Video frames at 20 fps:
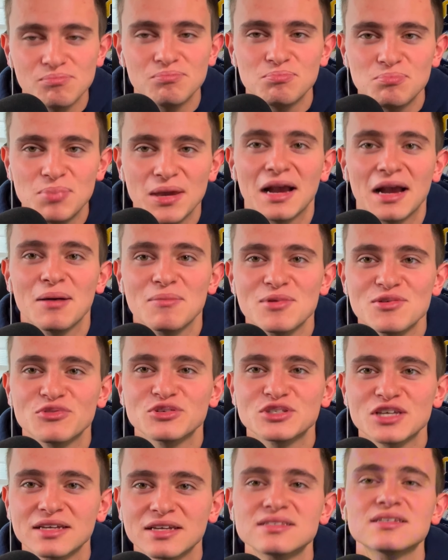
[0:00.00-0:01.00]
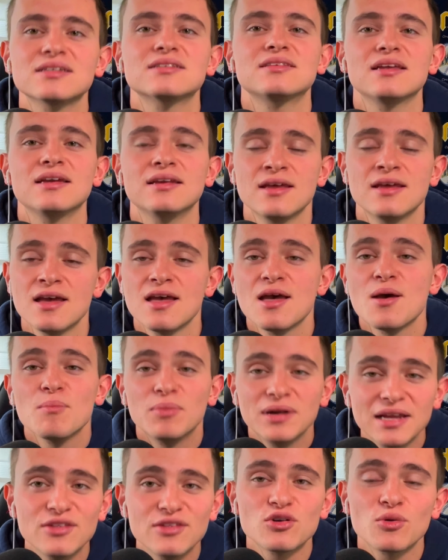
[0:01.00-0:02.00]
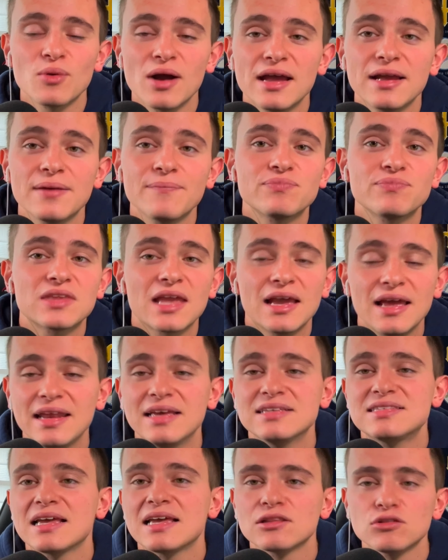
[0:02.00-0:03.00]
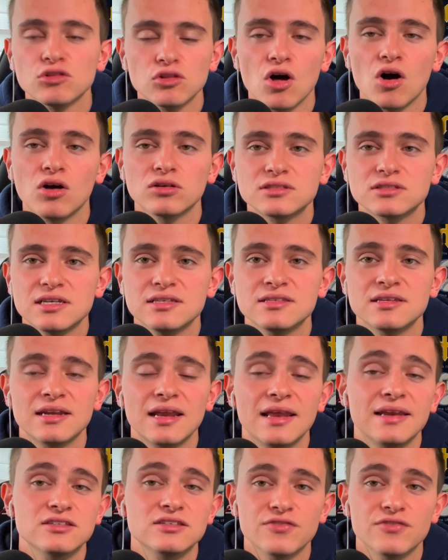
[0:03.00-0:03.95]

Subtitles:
pick on me for saying 16. But either way, it is a long season, and it is